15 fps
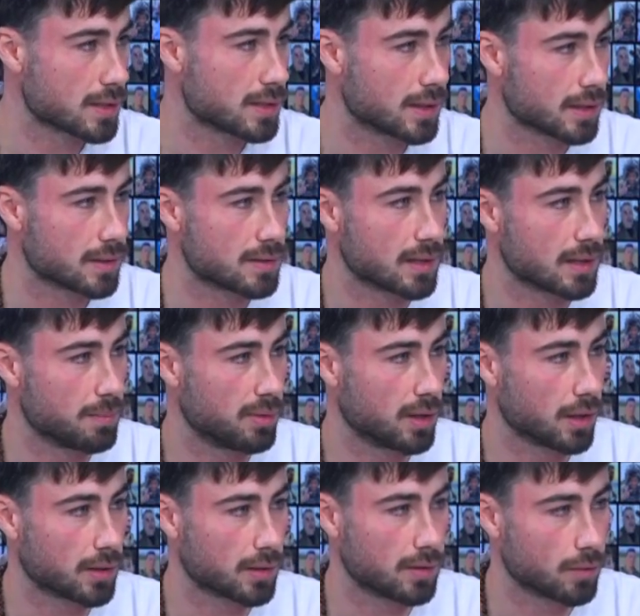that they
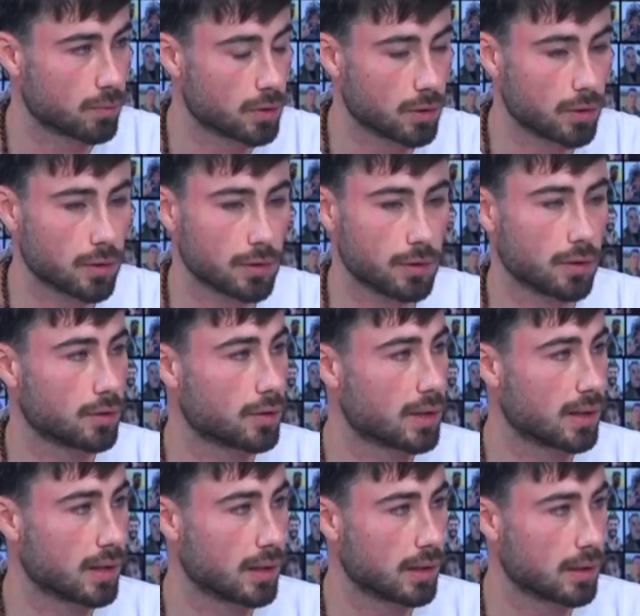blocked the road, or
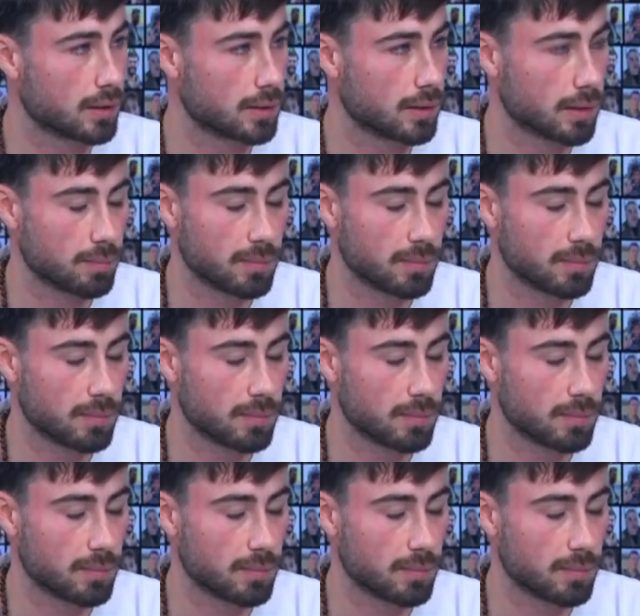the